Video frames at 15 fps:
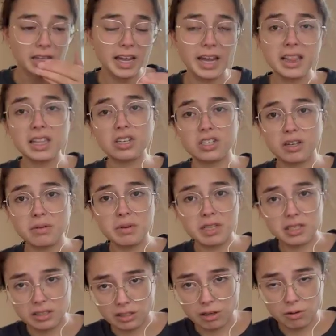and the gym is
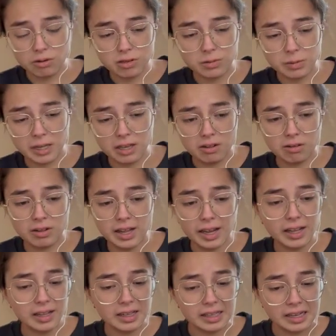closed because they're
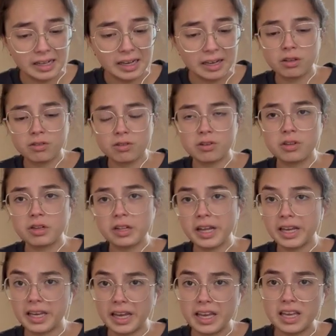like cleaning, so they're like
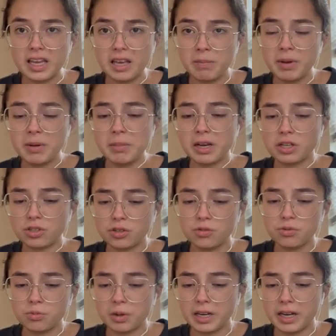gatekeeping my
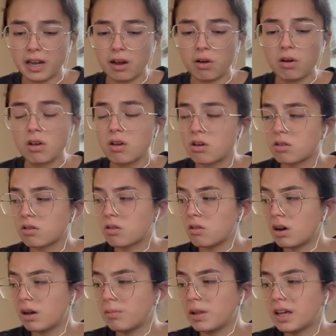shoes right now. So
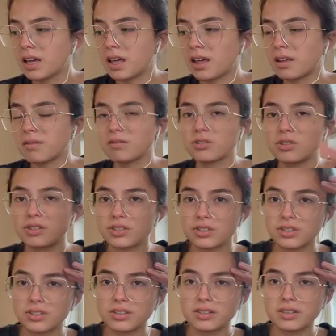I'm like
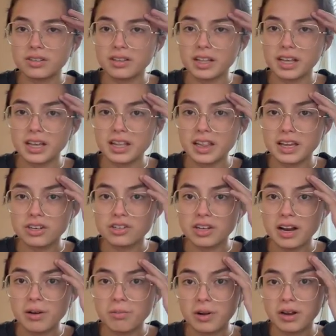thinking like, should I
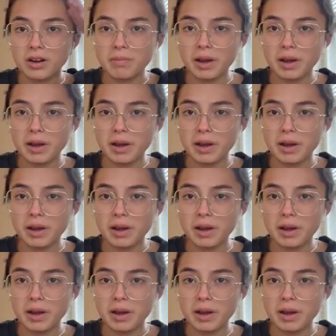run in my